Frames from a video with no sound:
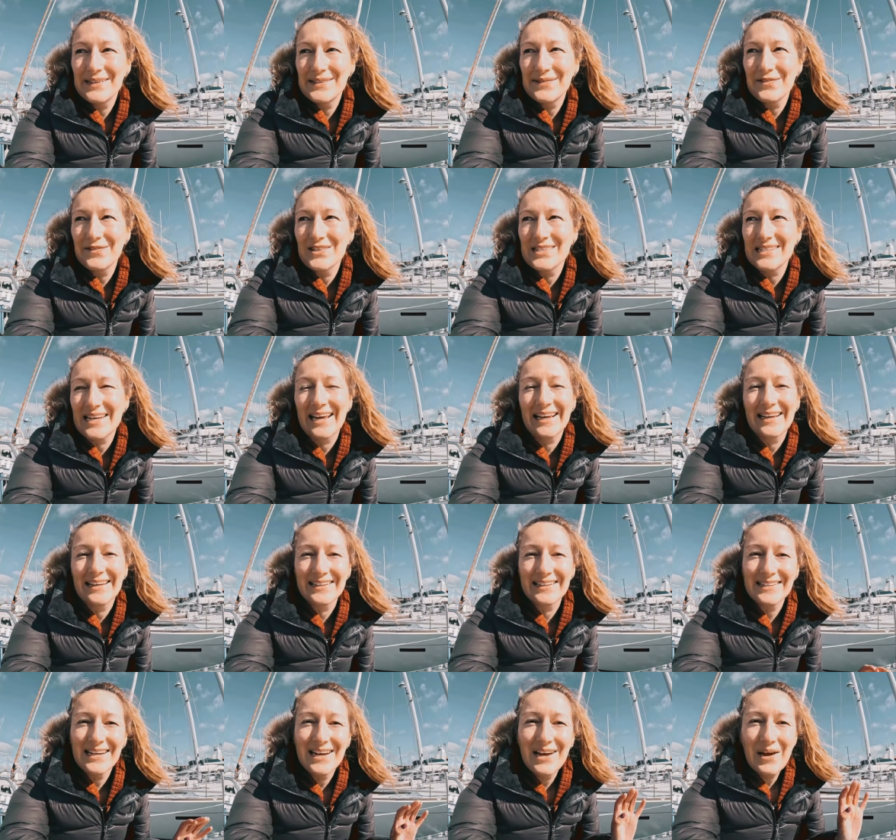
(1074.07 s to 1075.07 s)
for a
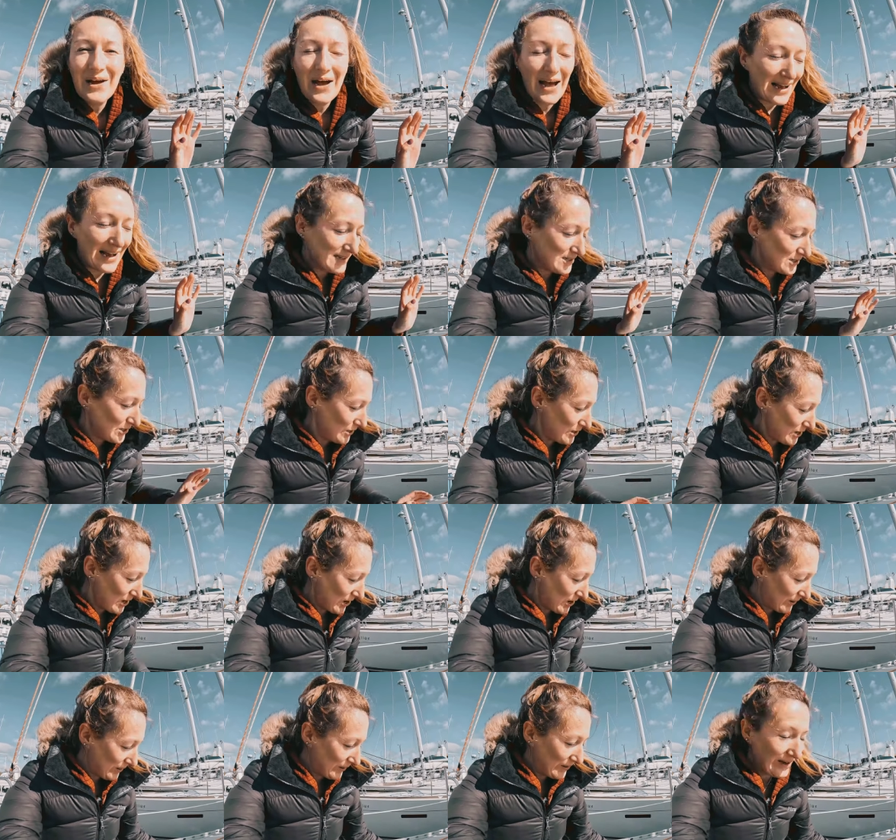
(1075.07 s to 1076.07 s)
second. As you
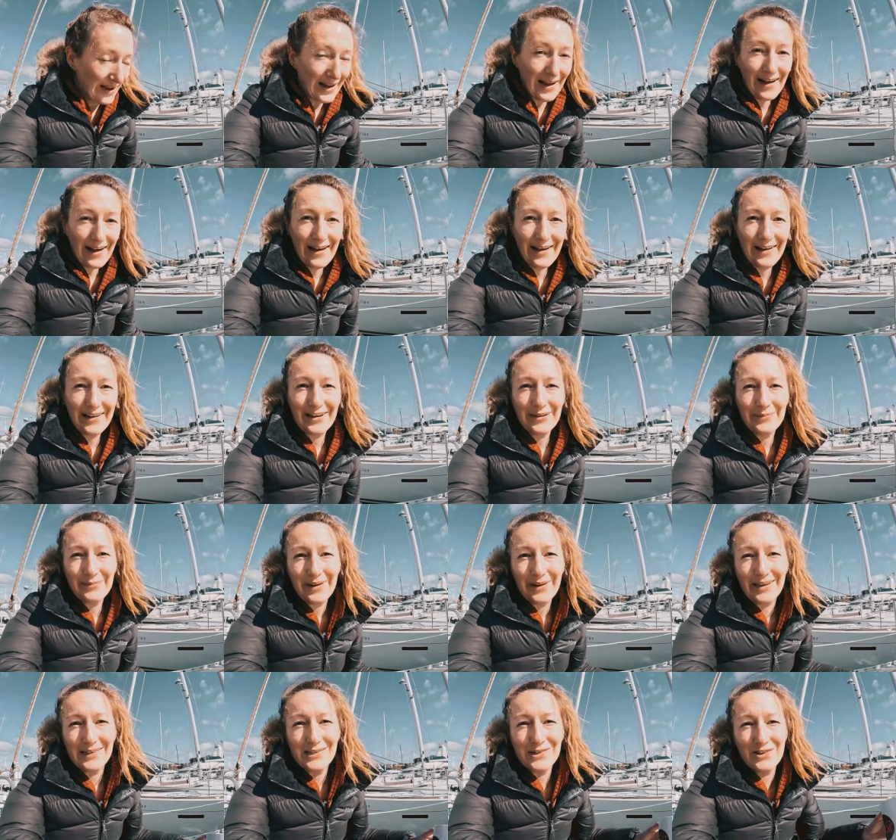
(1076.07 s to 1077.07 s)
know, I am
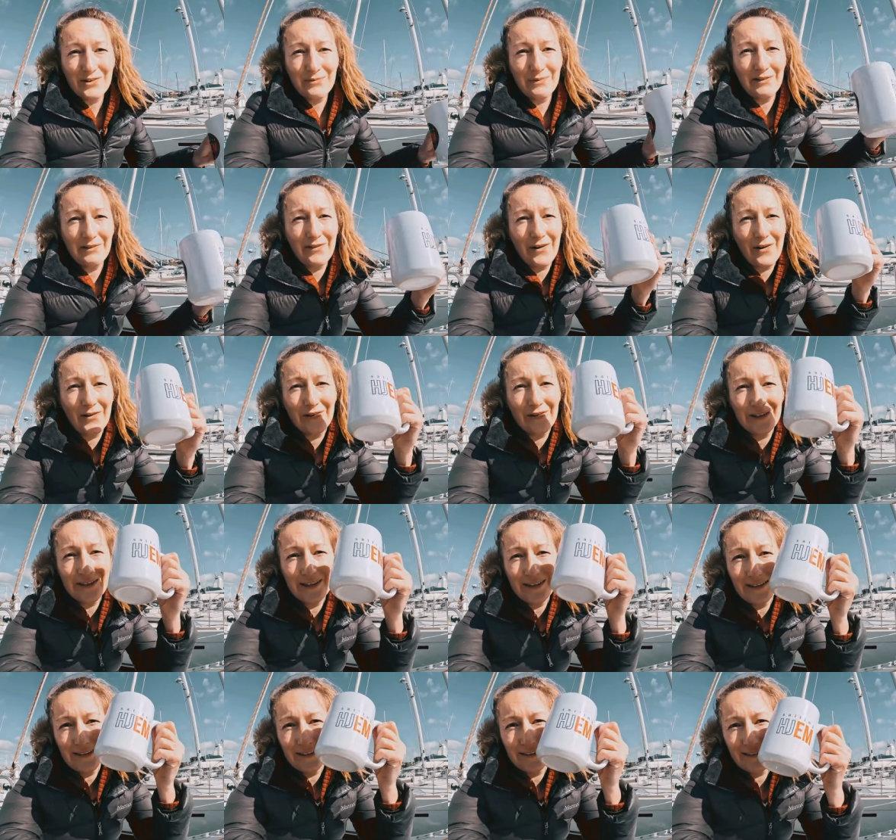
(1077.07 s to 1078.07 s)
extremely fond
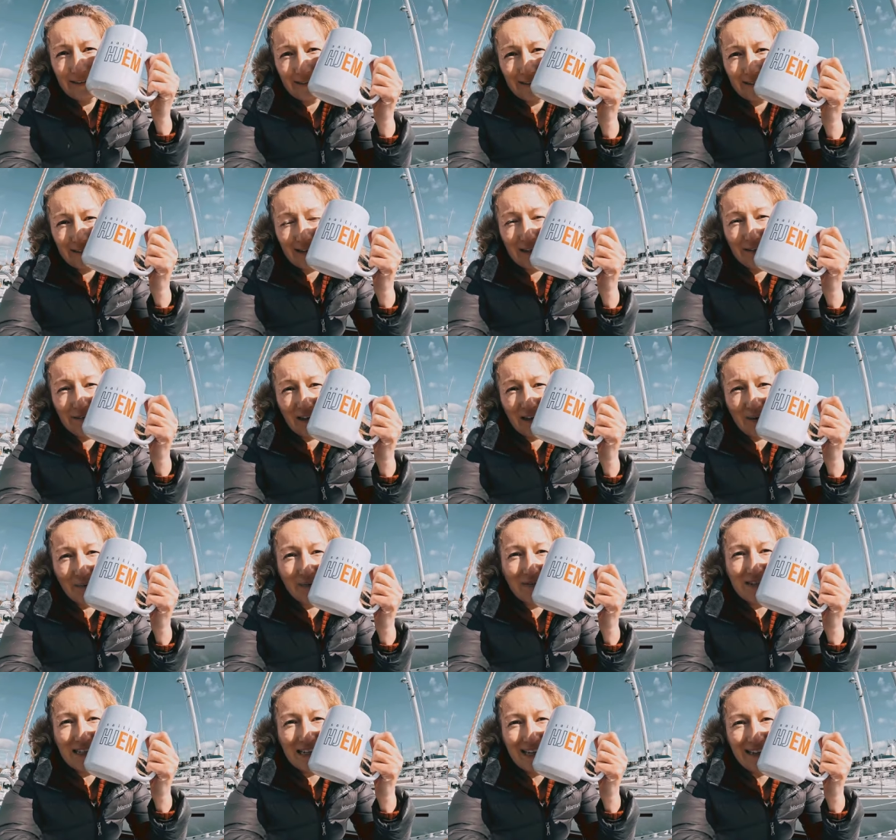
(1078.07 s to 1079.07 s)
of a cup
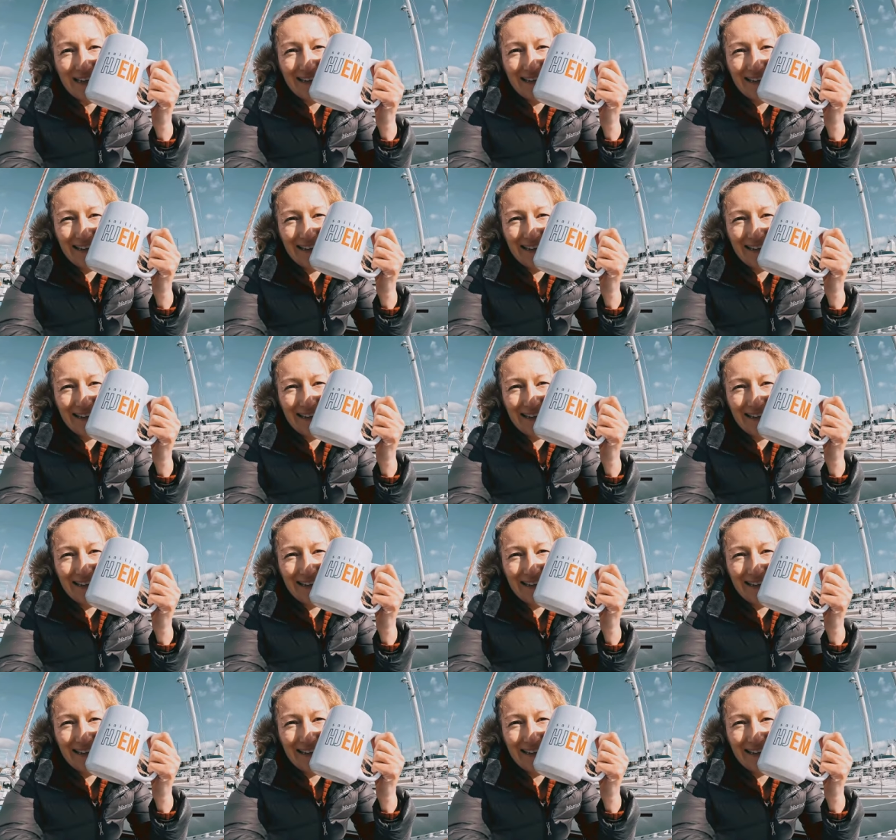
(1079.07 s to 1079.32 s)
of tea.